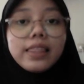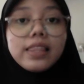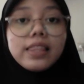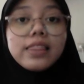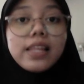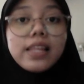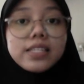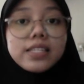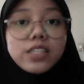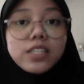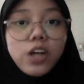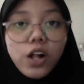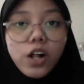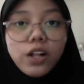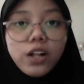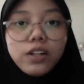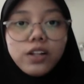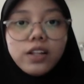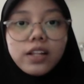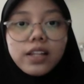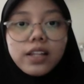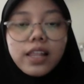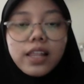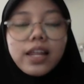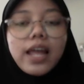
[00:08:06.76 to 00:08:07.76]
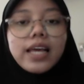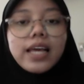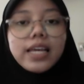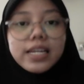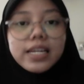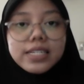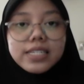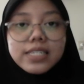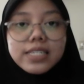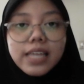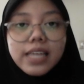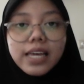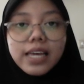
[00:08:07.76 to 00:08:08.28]
think that's all that I
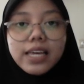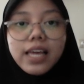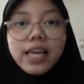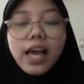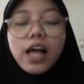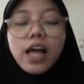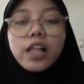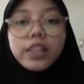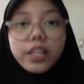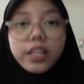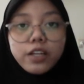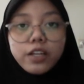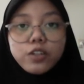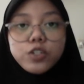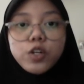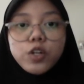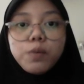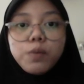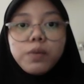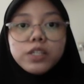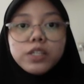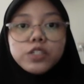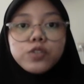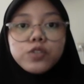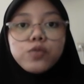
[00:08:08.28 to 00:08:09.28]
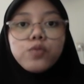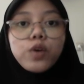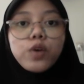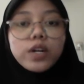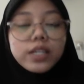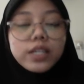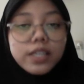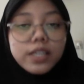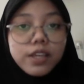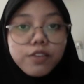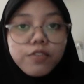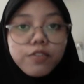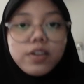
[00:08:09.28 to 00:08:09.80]
can say. Thank you so much for
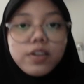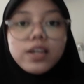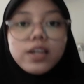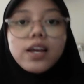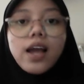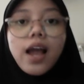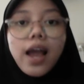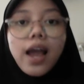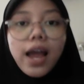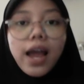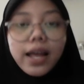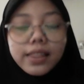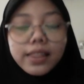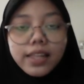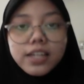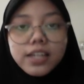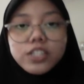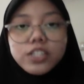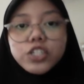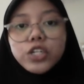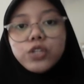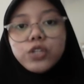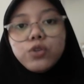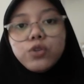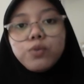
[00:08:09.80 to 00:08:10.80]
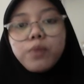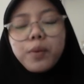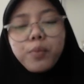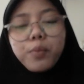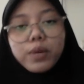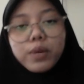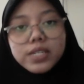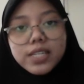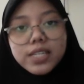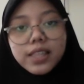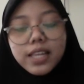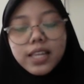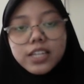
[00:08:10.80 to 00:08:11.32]
giving attention to my
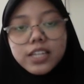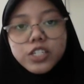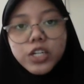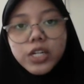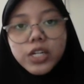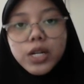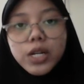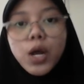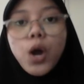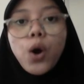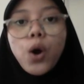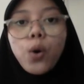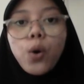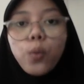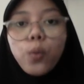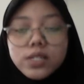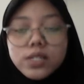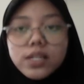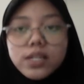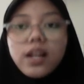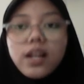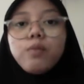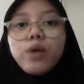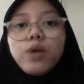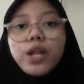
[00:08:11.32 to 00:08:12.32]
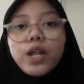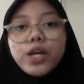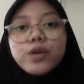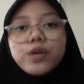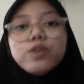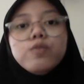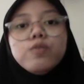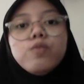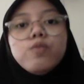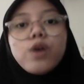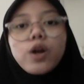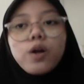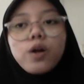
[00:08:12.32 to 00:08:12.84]
presentation.
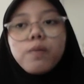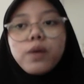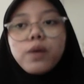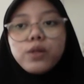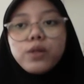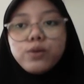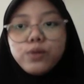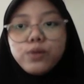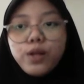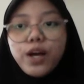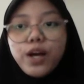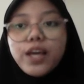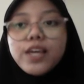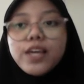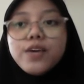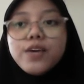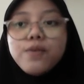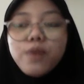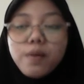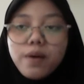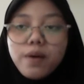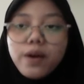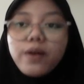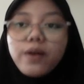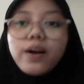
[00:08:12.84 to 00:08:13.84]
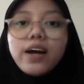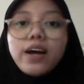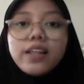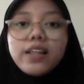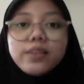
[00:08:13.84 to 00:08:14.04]
Wassalamualaikum warahmatullahi wabarakatuh.